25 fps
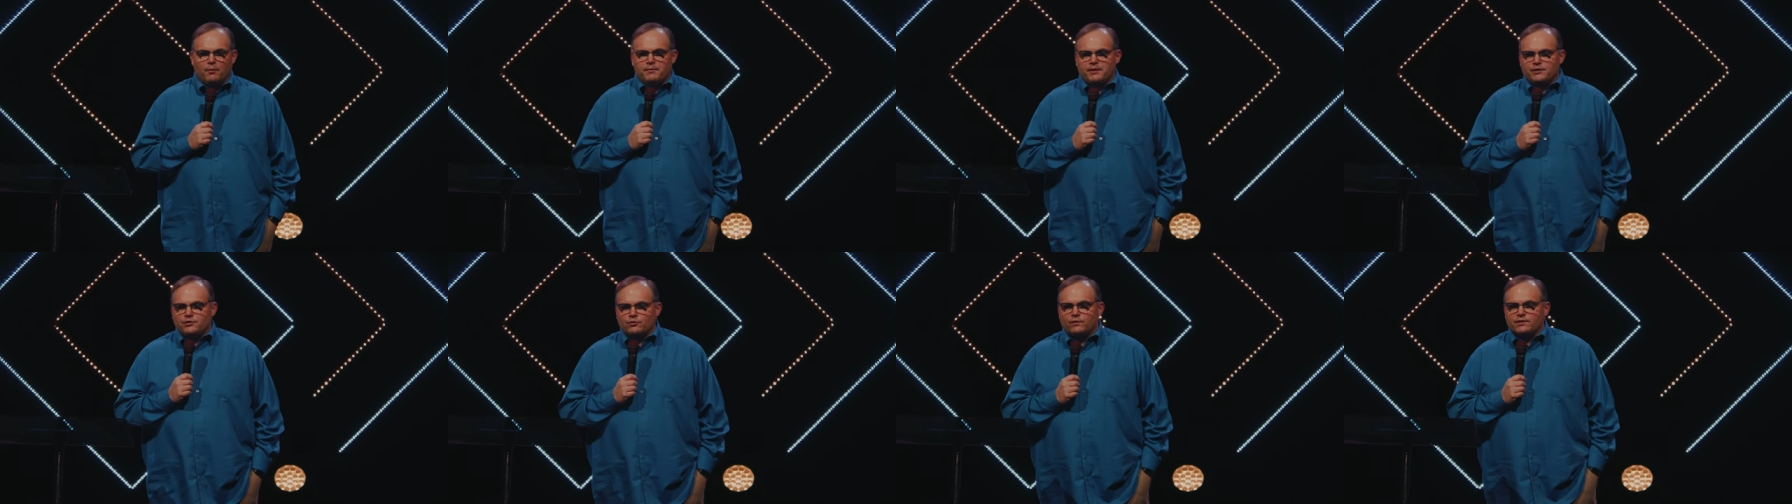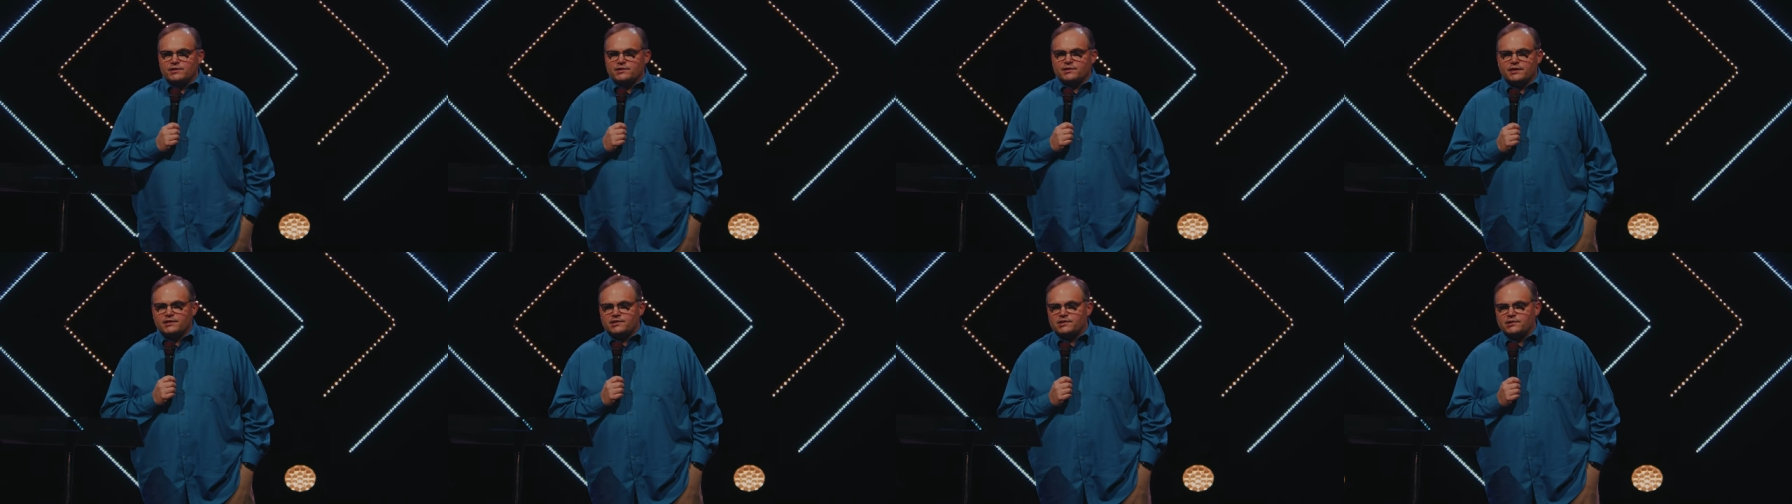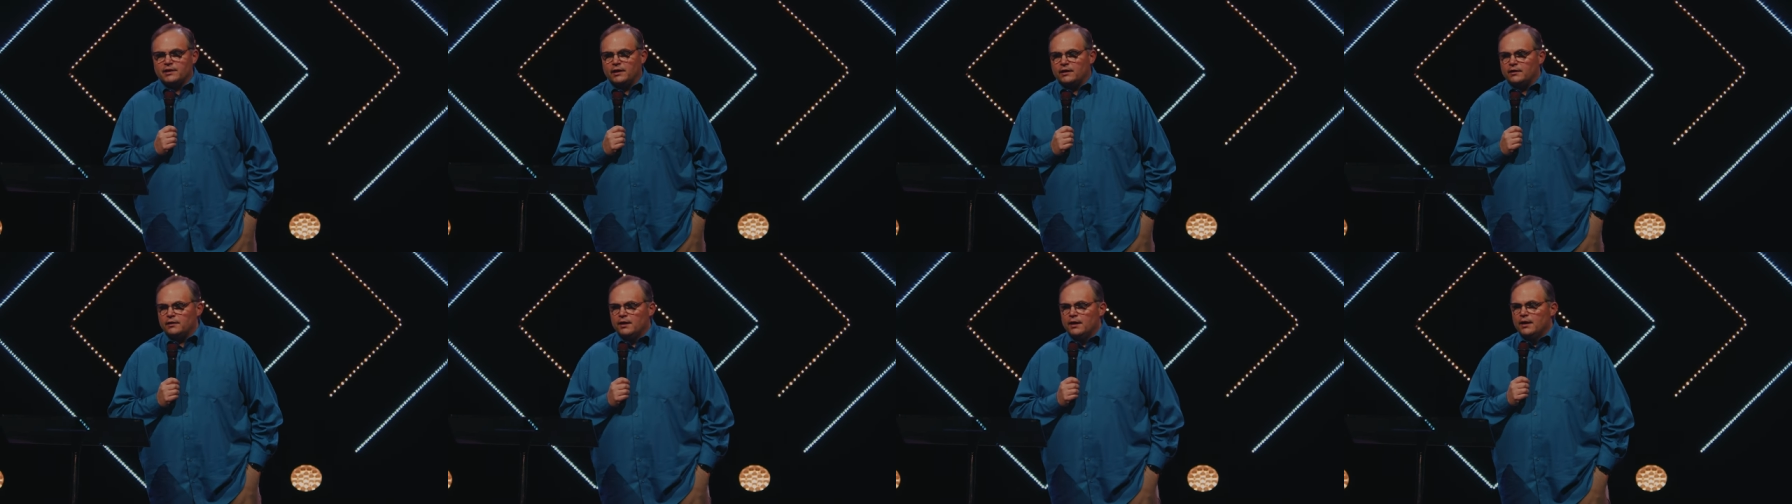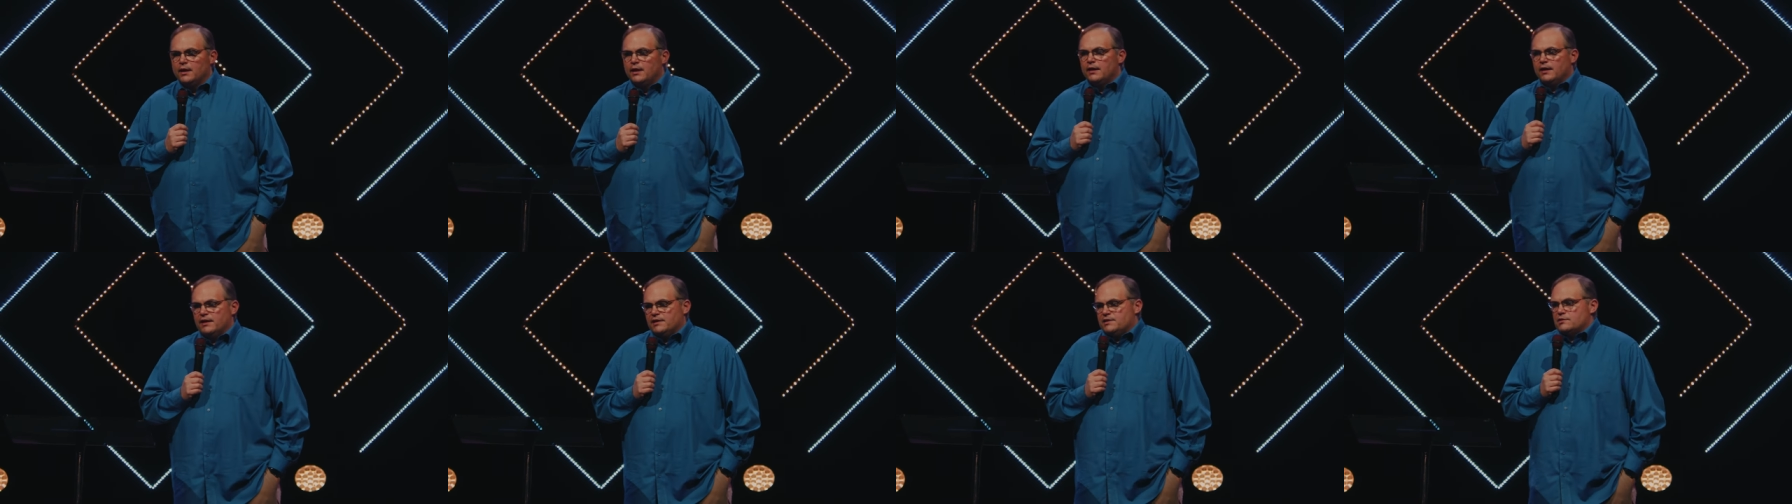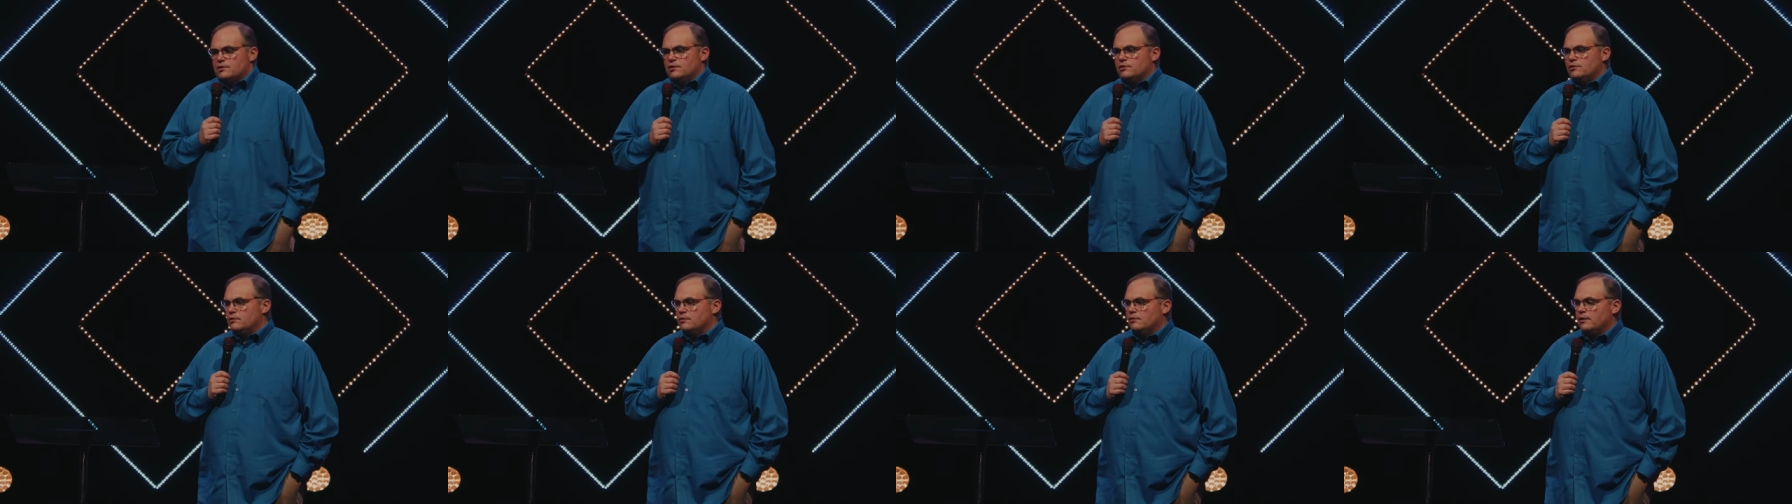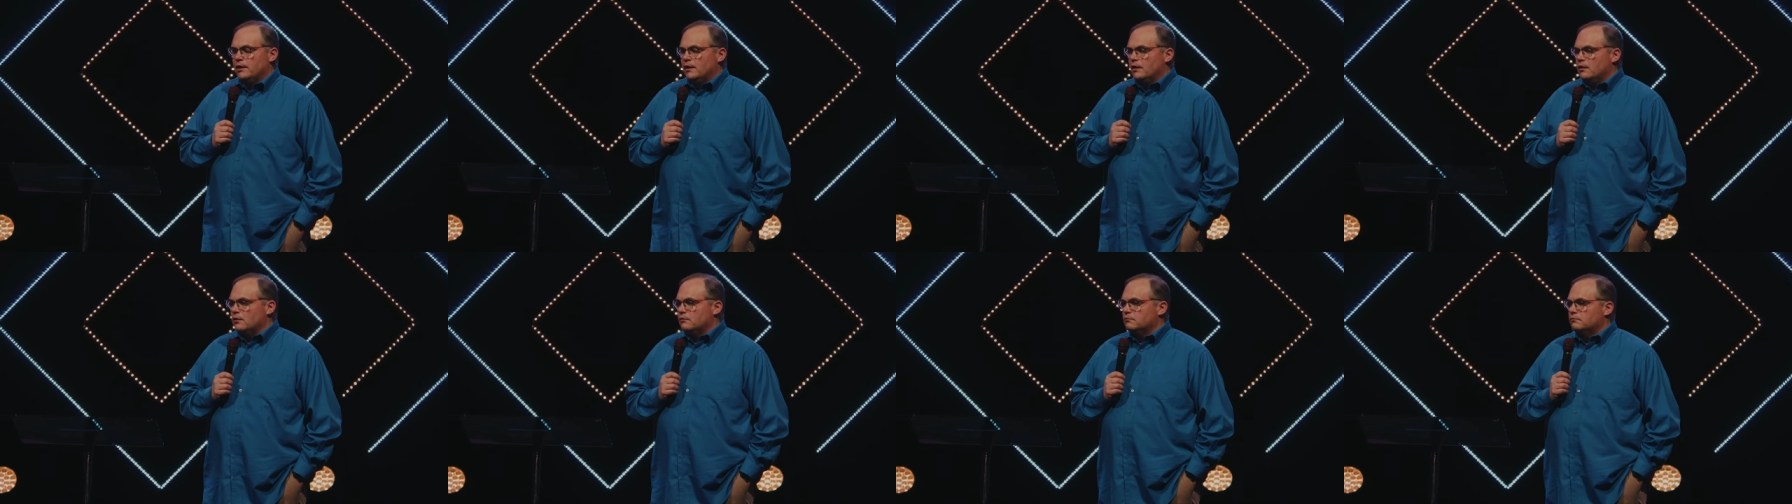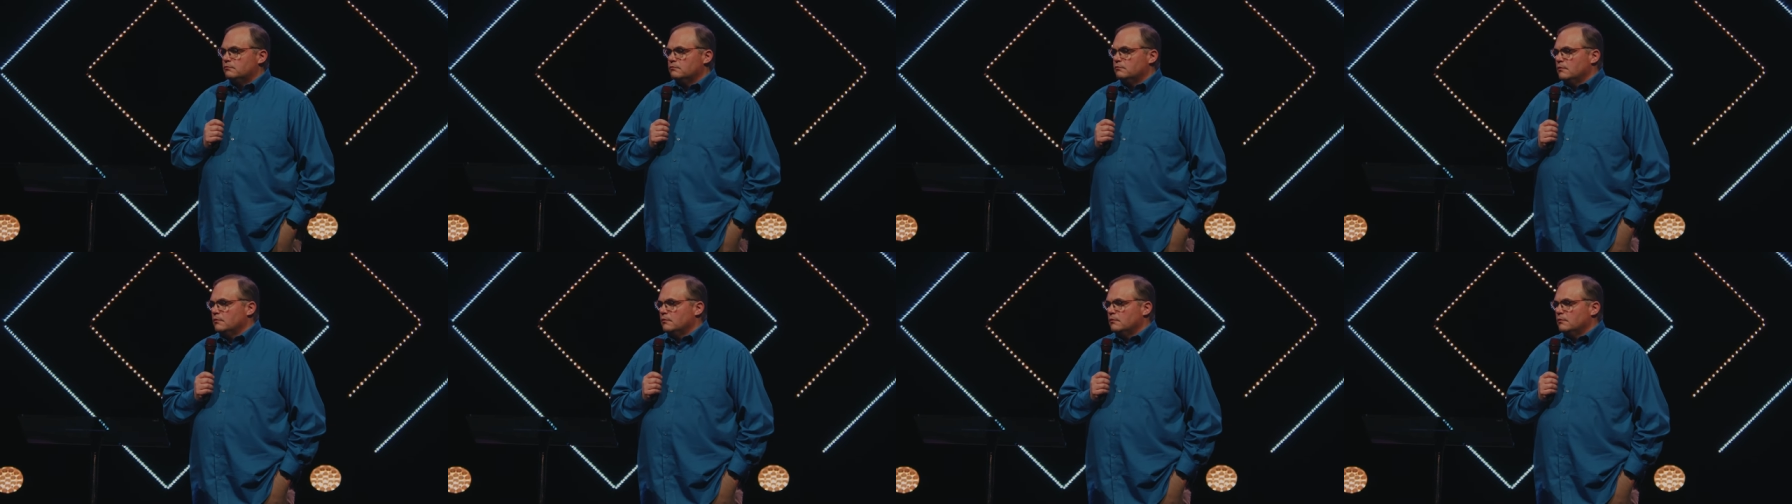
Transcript: me to assist in is, you know,